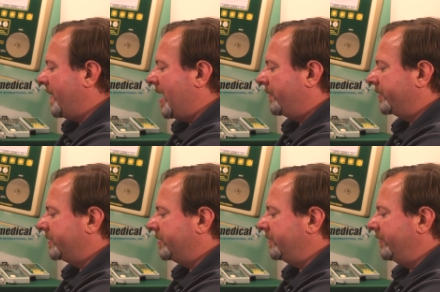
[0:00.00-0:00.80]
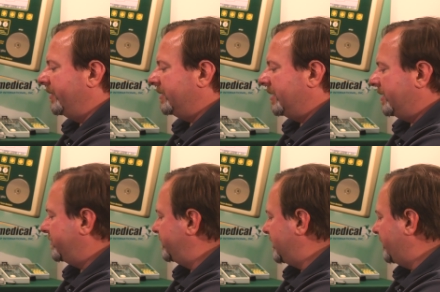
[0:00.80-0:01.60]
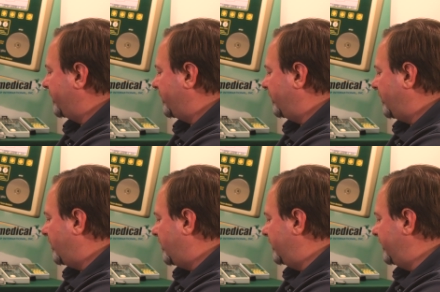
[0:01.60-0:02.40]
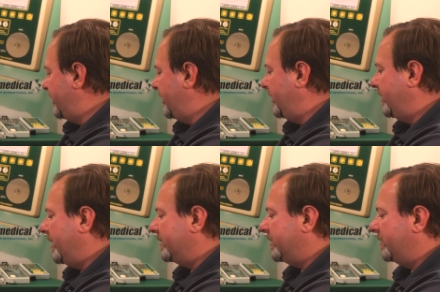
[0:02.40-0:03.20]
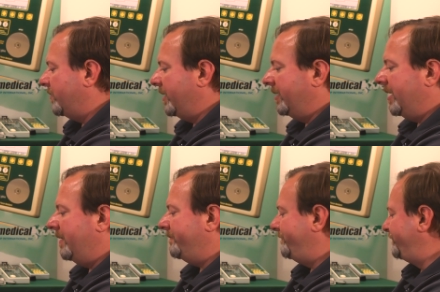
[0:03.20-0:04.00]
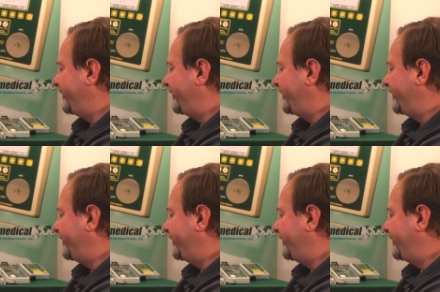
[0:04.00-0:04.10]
power to this test receptacle on the S A twenty ten.